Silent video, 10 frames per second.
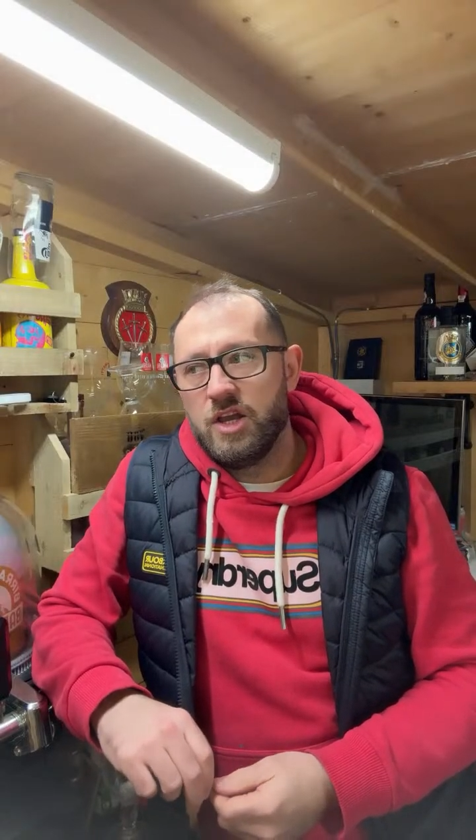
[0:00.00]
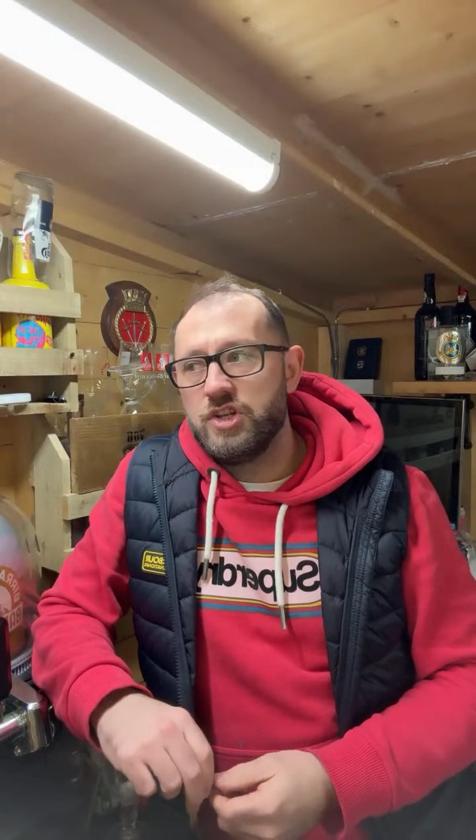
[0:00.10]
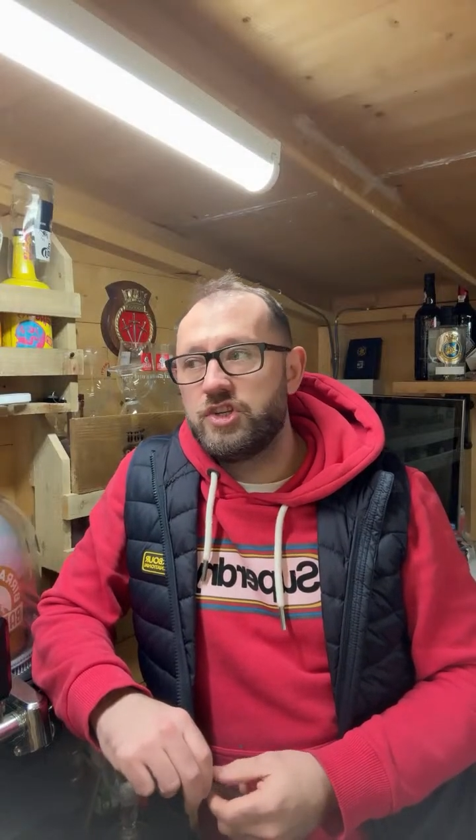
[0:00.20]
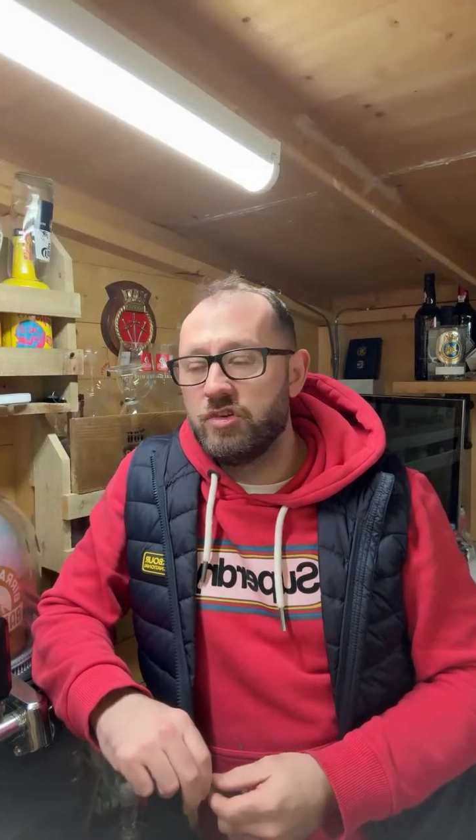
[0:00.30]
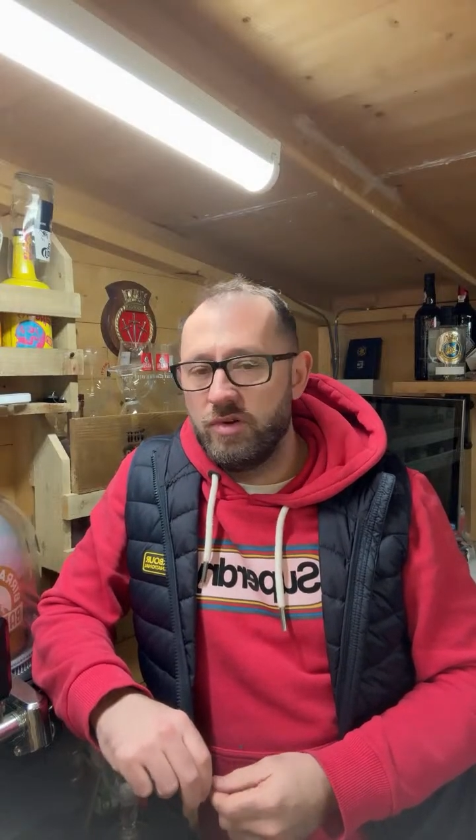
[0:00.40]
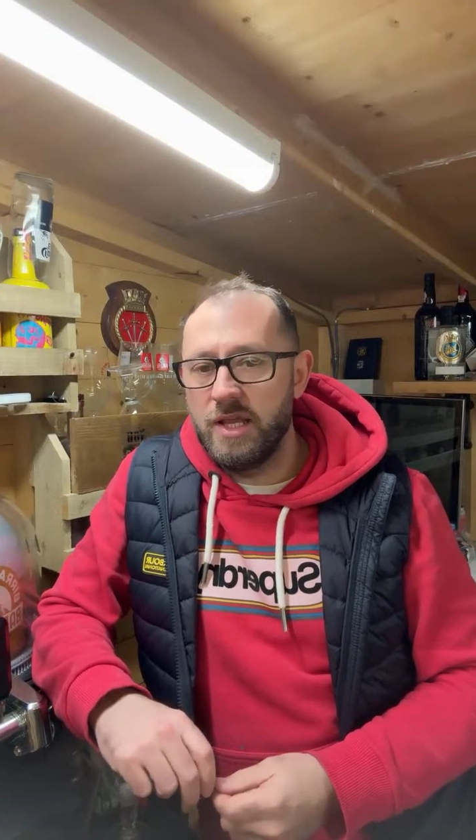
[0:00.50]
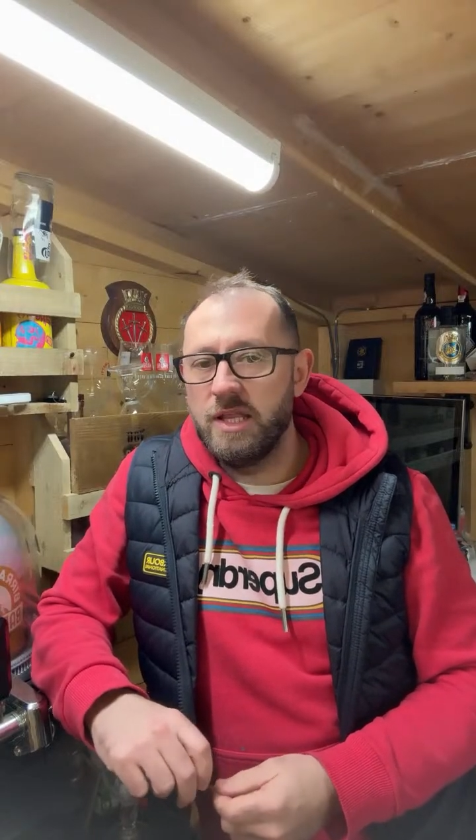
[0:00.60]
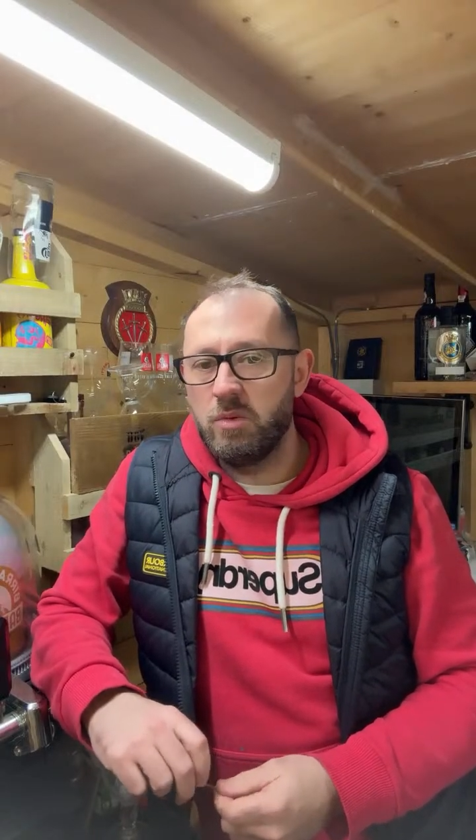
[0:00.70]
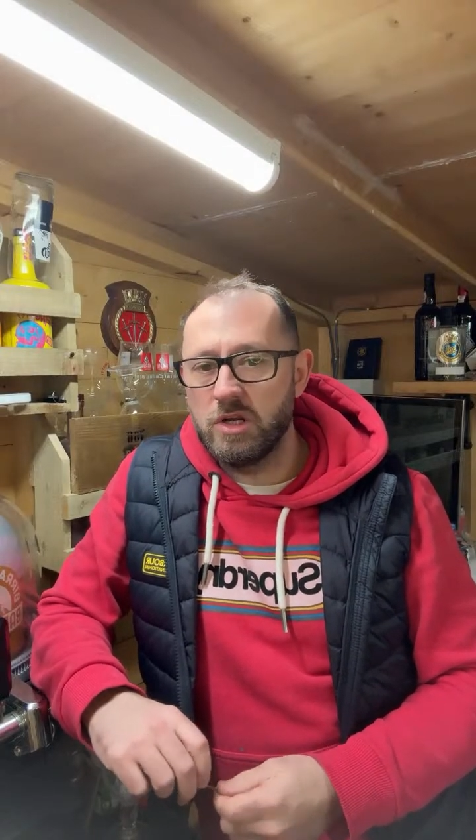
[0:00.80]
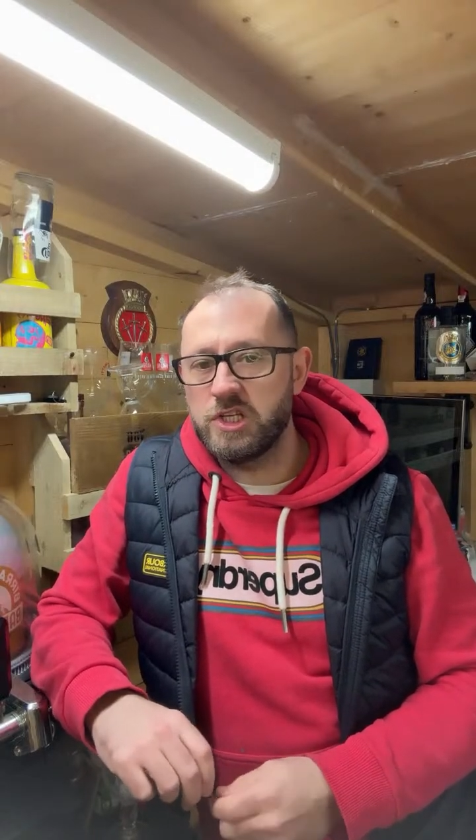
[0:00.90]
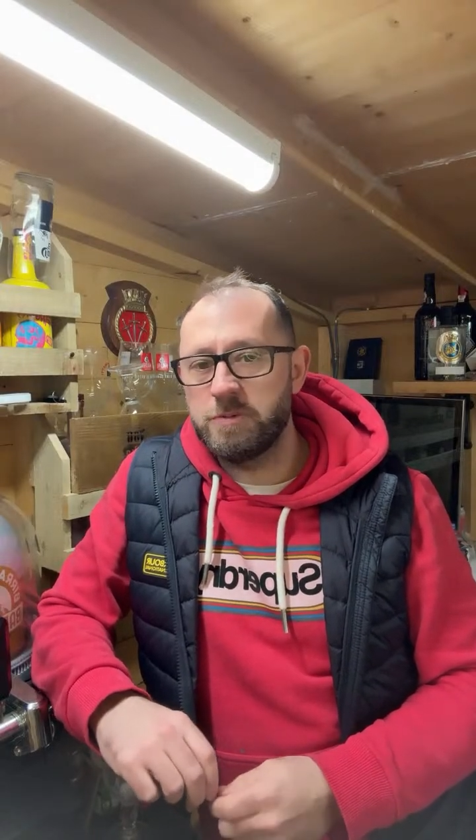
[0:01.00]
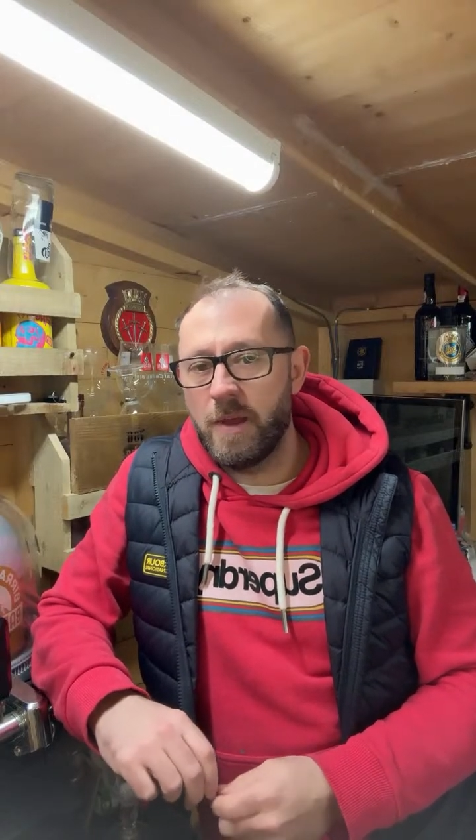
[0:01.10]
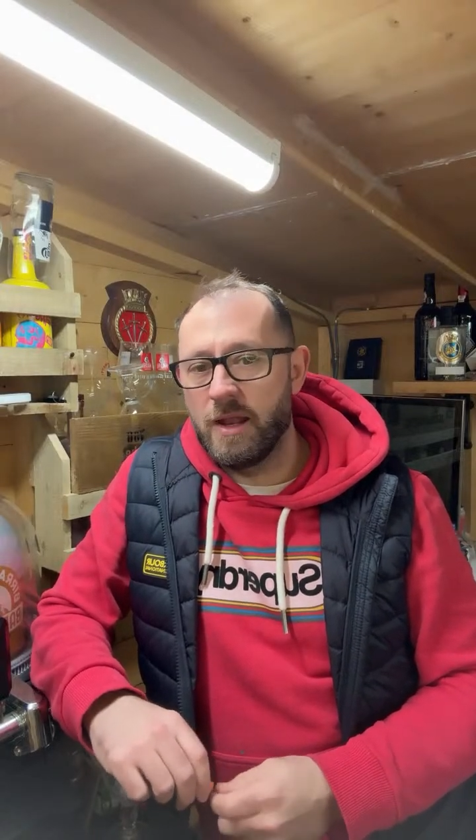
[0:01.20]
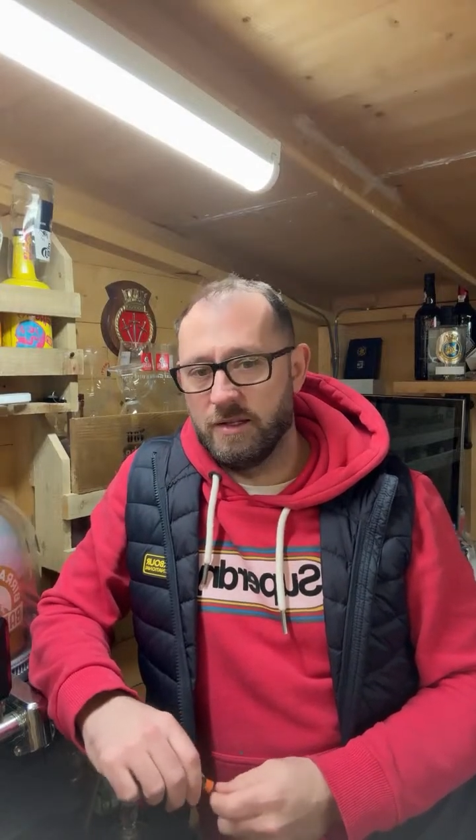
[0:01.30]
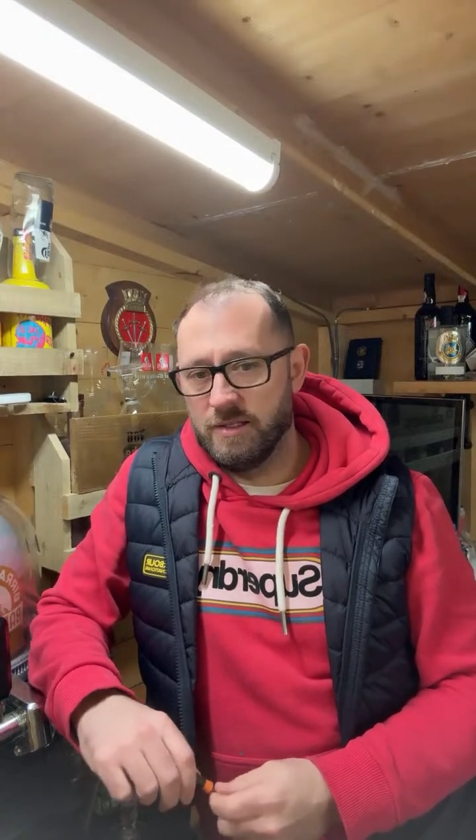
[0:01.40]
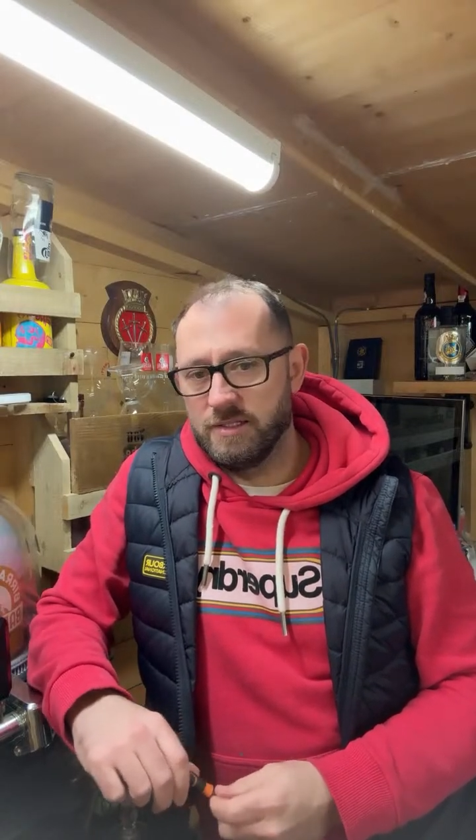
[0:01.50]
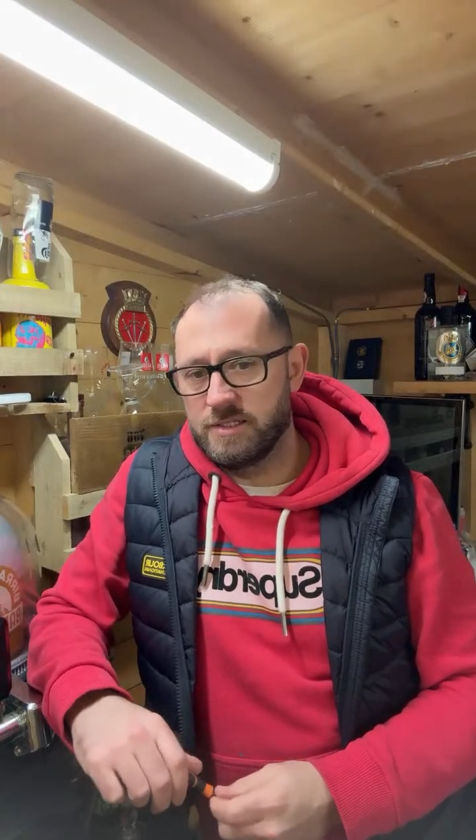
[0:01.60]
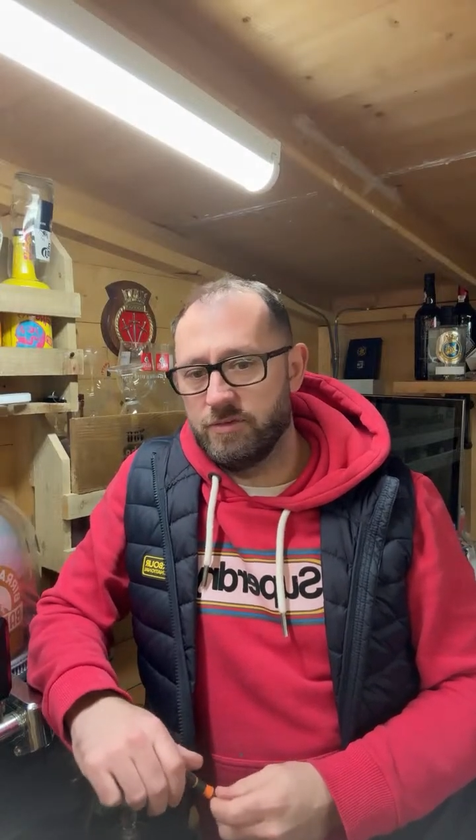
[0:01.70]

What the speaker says: do you really want to spend